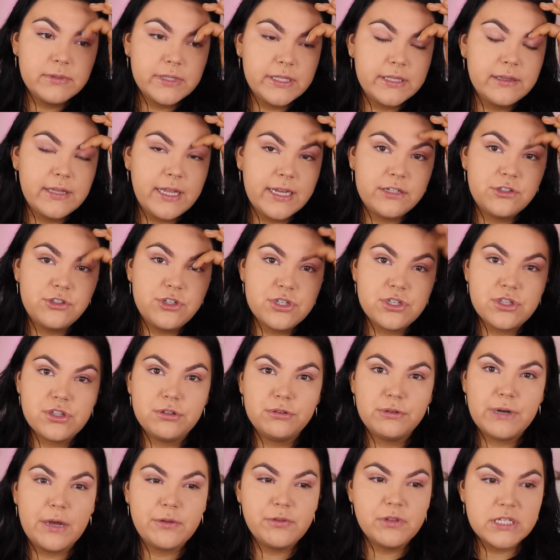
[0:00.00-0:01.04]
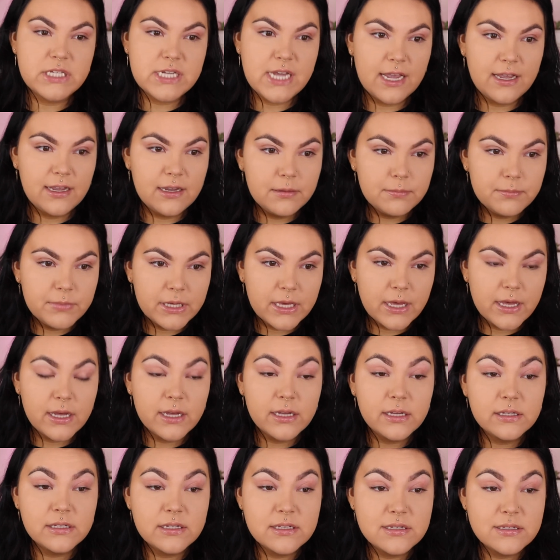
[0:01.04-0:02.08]
like just throughout the day,
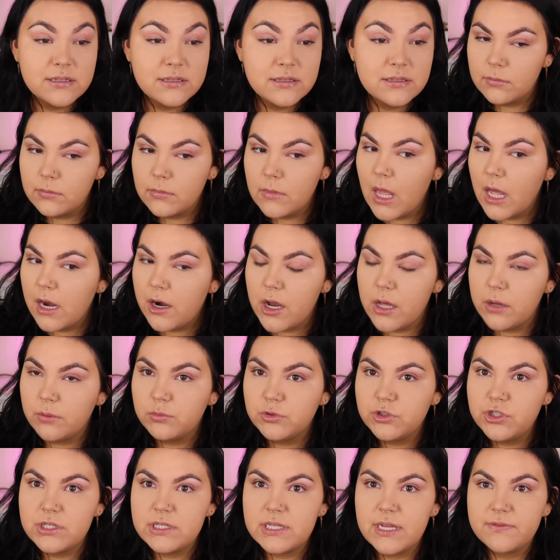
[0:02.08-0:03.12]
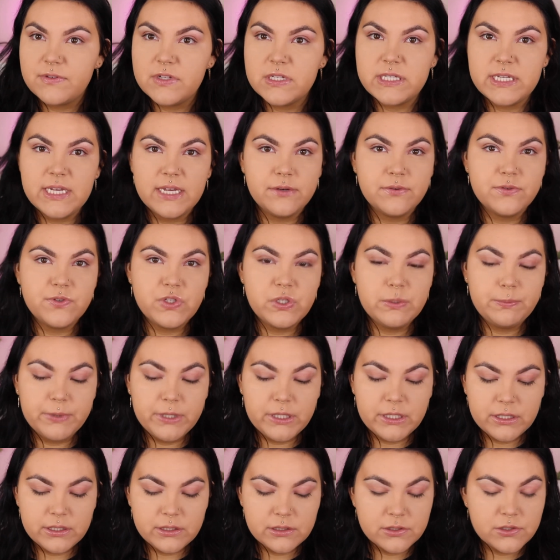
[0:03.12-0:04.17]
because I don't know, we'll just have to see. It was
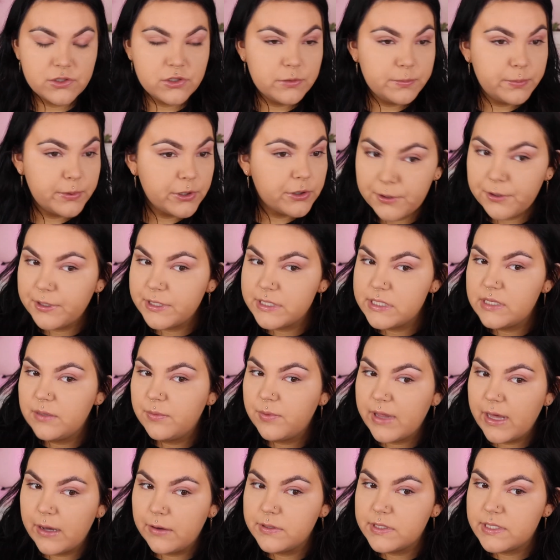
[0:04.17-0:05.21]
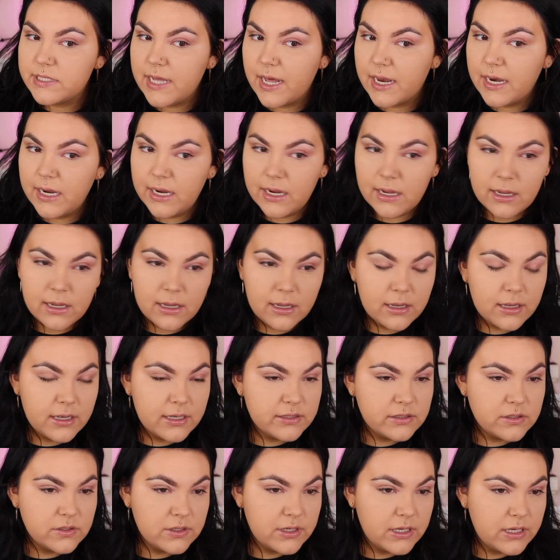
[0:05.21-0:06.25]
super, super creasy without setting.
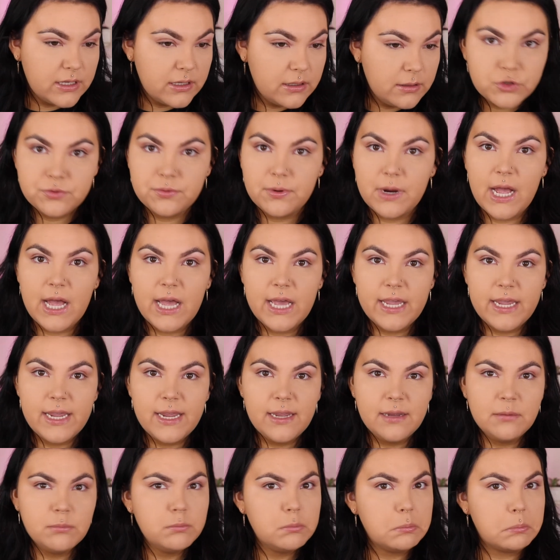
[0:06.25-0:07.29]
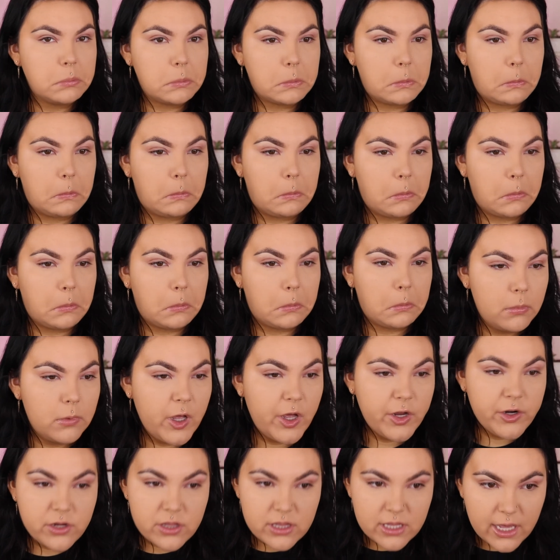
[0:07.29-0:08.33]
It's looking dry
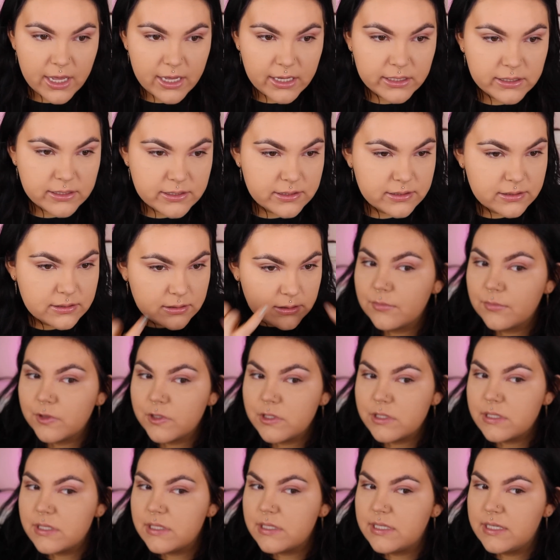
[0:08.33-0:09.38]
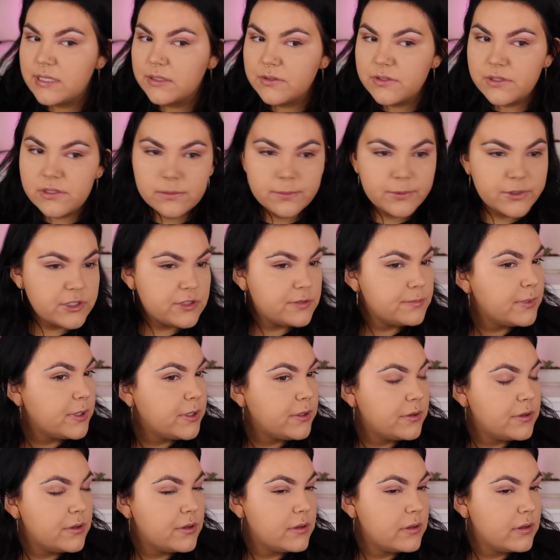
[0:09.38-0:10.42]
under the eyes. Still super
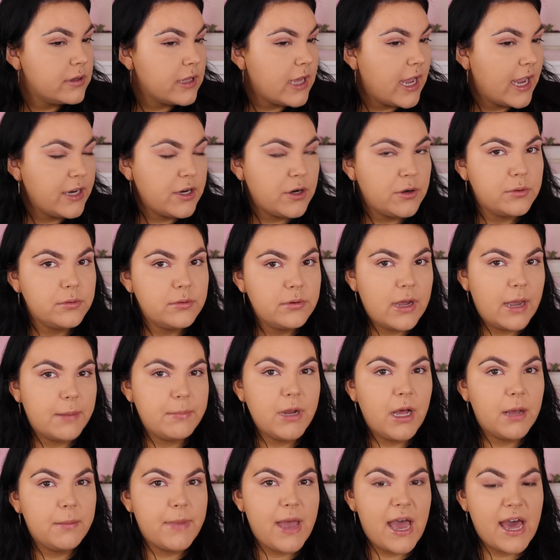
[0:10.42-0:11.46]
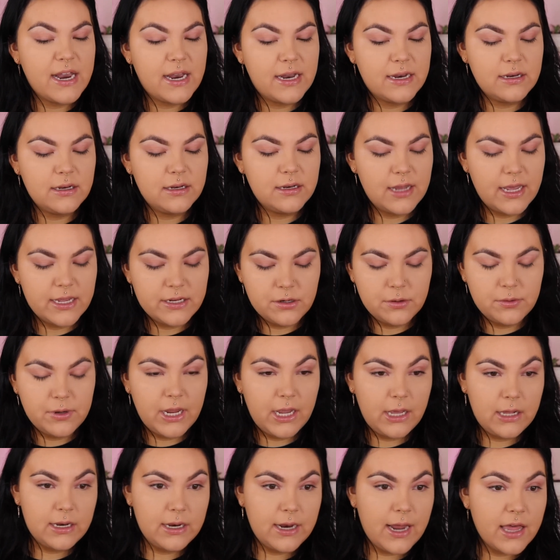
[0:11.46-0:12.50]
smooth. I'm not mad at it. I don't
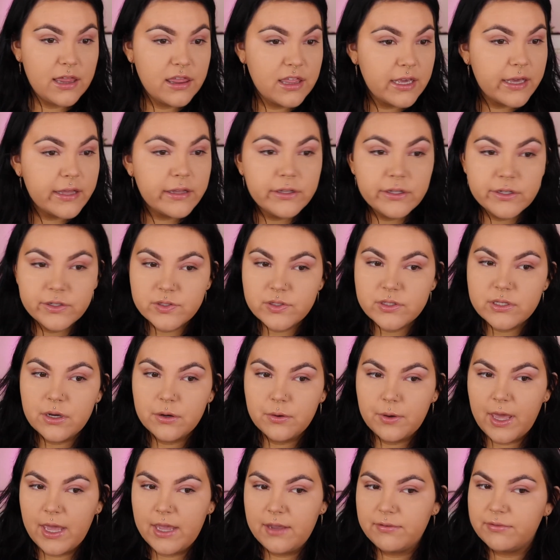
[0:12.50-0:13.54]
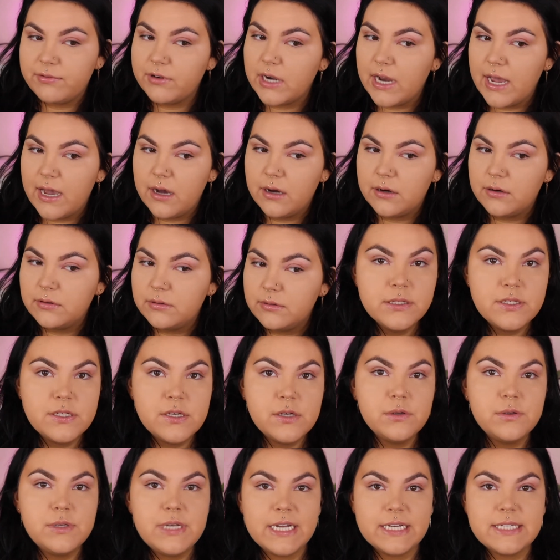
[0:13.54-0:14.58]
hate it. I think it looks okay for now.
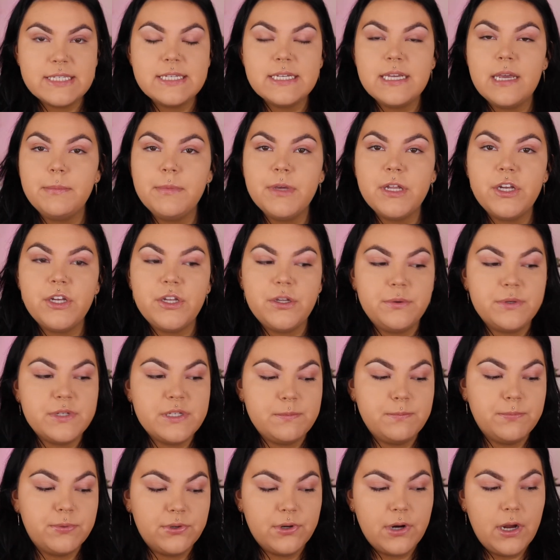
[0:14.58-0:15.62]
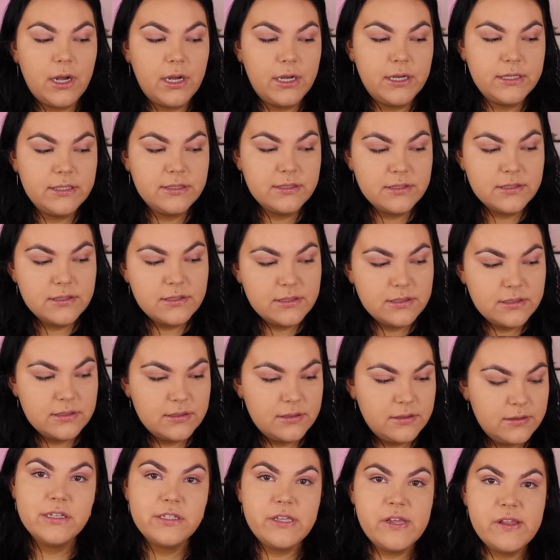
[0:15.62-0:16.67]
So next thing I'm gonna do is bronze.
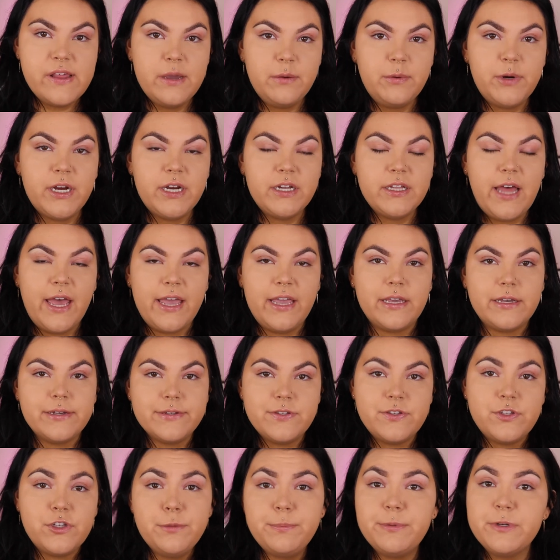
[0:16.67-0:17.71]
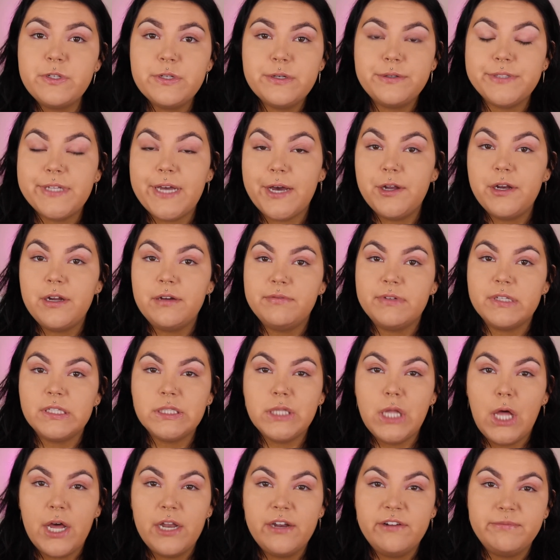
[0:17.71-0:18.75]
So they were like super sold out of a
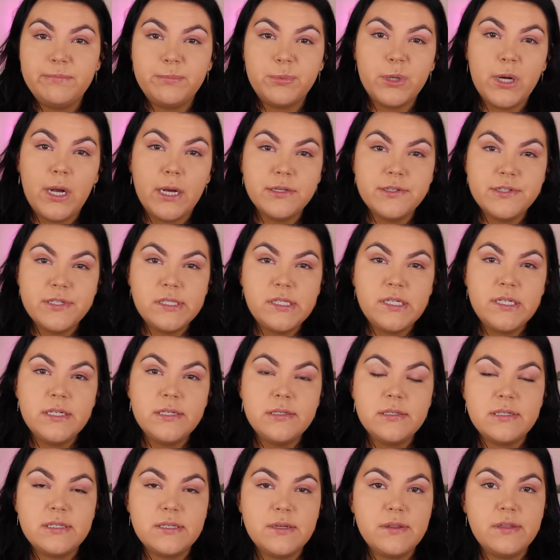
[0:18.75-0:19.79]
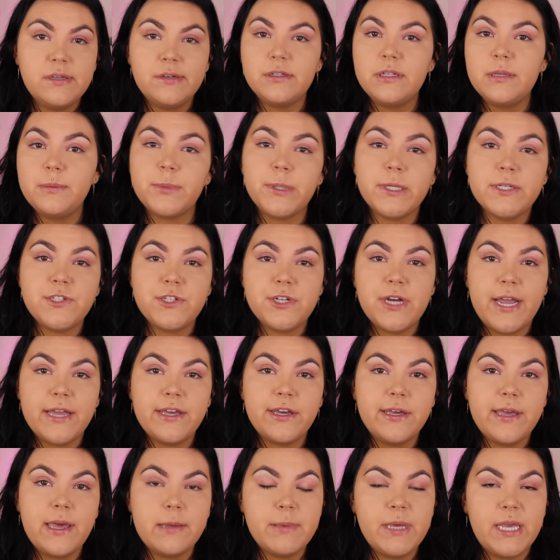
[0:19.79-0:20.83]
lot of bronzers. So the only bronzer I
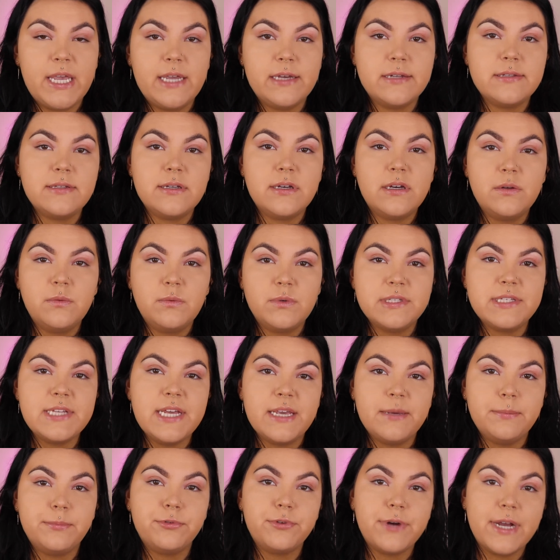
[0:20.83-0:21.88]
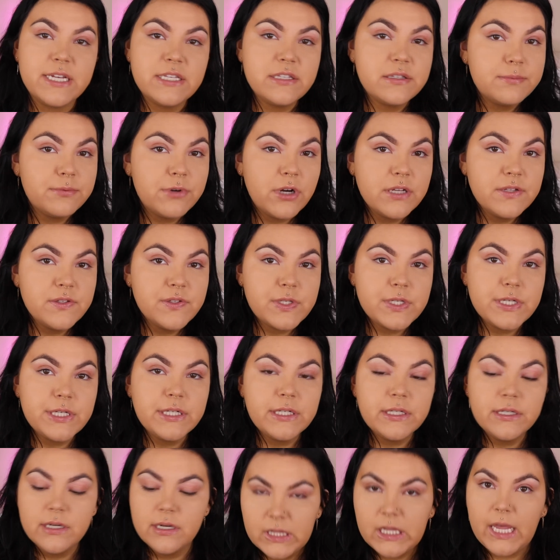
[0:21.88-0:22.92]
could get my hands on was a pressed
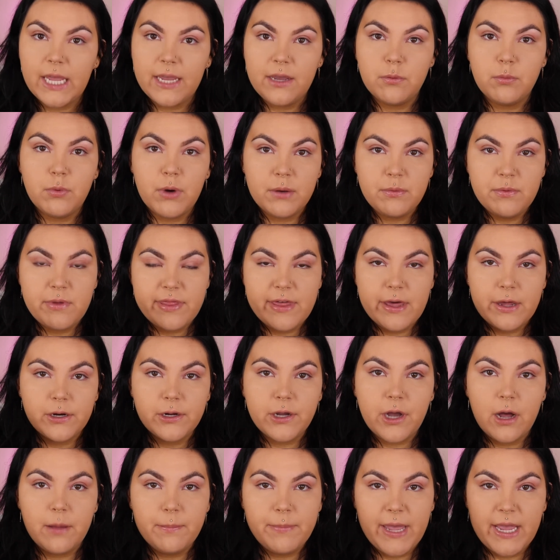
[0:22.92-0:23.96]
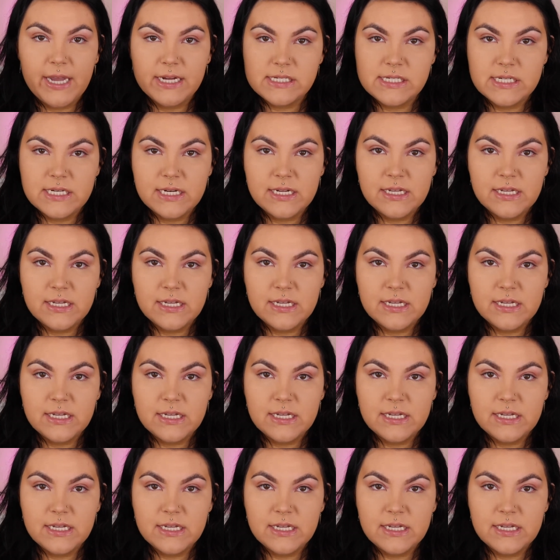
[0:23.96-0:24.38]
bronzer, like one without a compact in it.